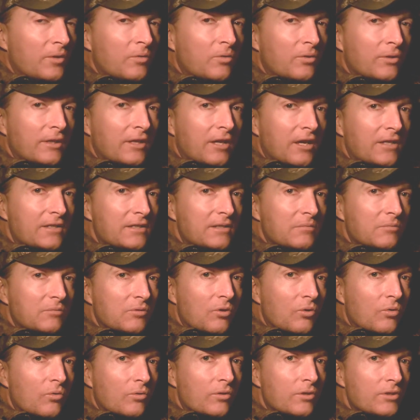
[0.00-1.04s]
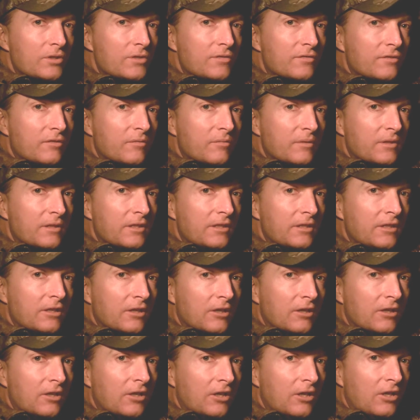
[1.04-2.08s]
really awesome chorus from
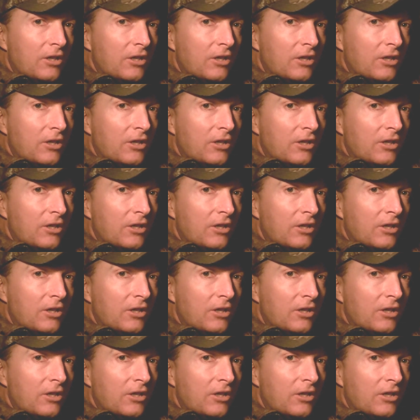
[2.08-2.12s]
the